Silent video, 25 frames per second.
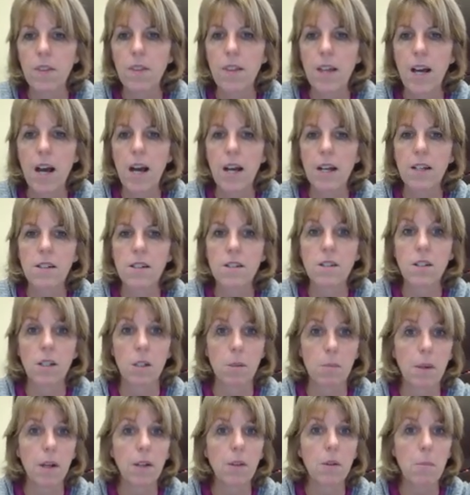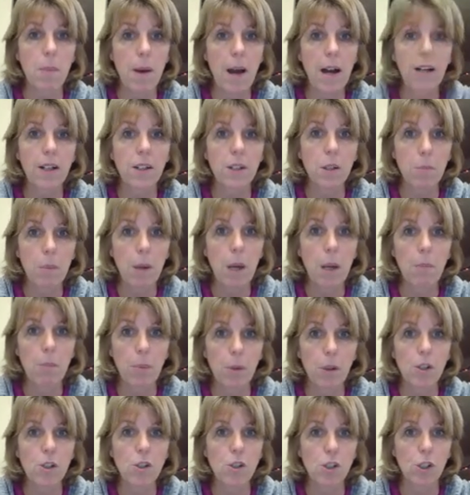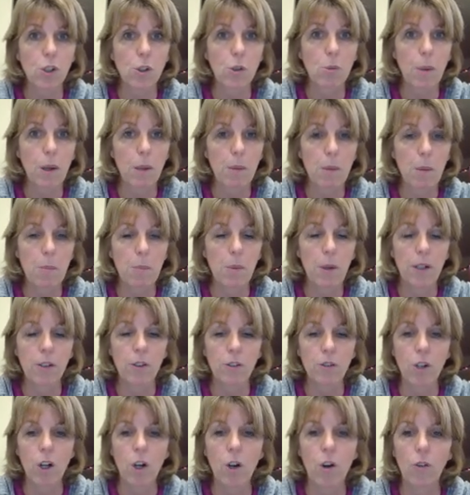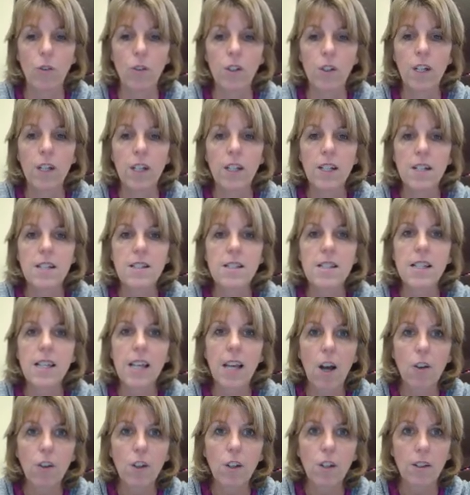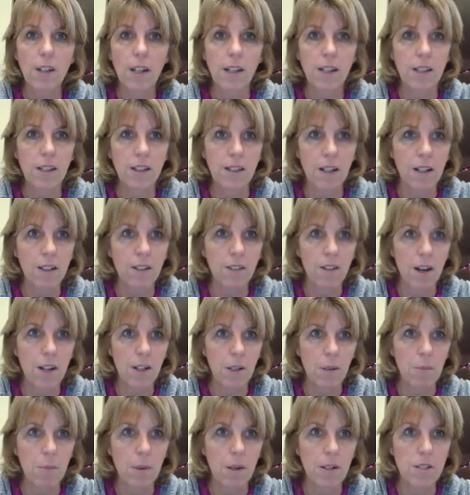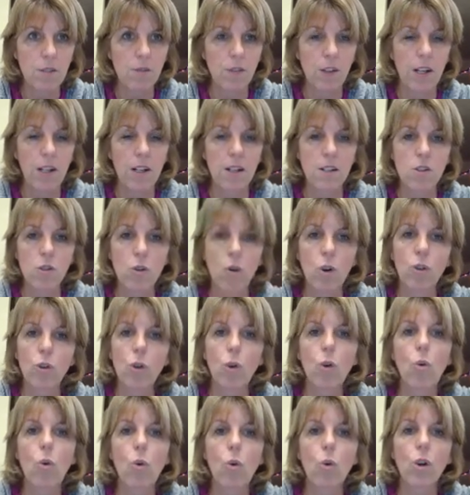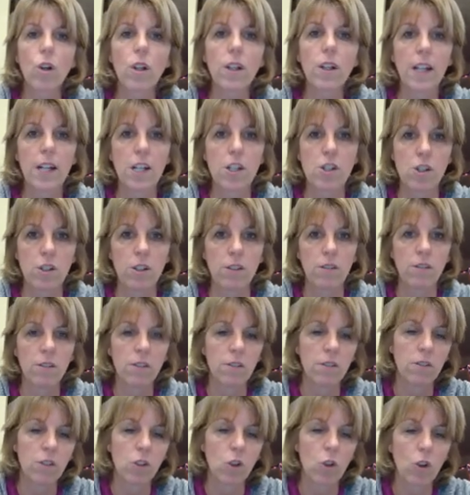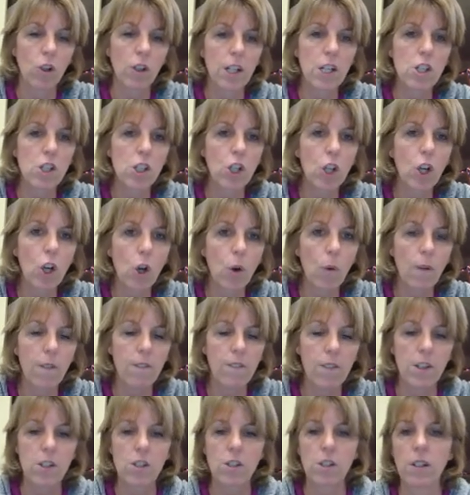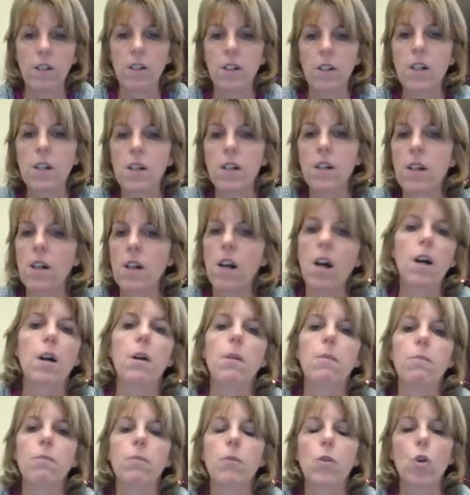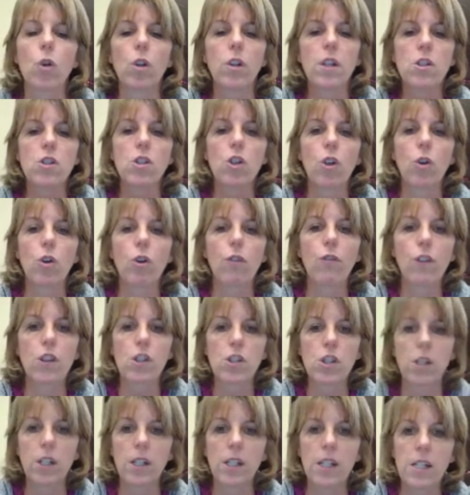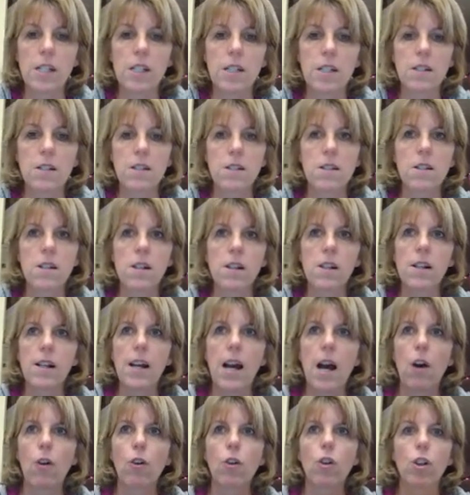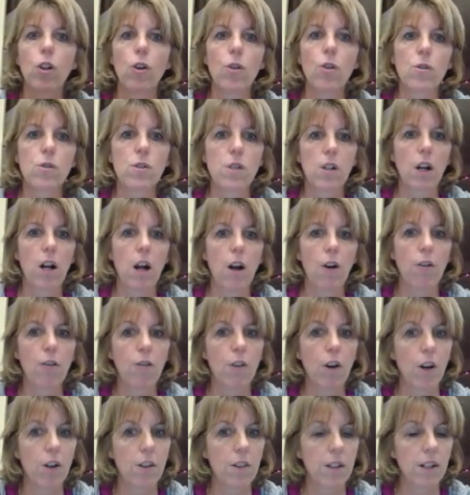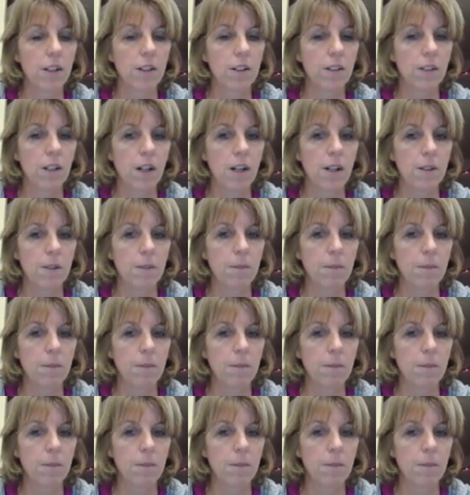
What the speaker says: that is going to be on the back of the paper, because you're going to do the back paper on your own, is calculating that line of best fit. It's called a correlation coefficient. Correlation coefficient is how close or how far the,